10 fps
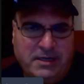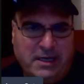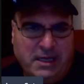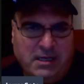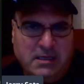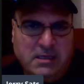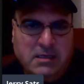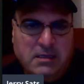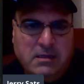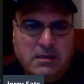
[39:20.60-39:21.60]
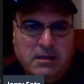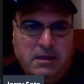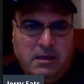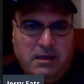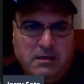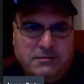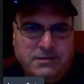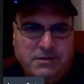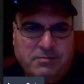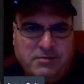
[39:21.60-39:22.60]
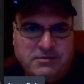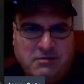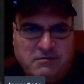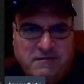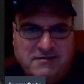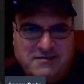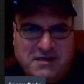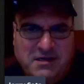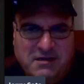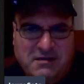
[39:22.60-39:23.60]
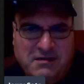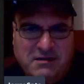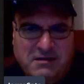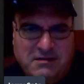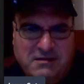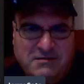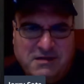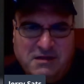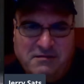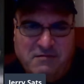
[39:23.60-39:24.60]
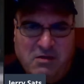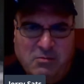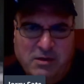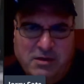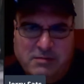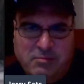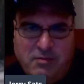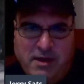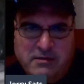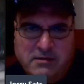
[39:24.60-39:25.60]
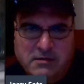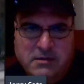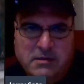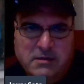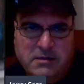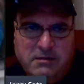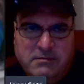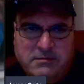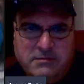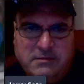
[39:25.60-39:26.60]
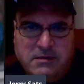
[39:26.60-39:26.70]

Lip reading: putting in it. There's no preservatives in it. There's nothing wrong with good bread. There's nothing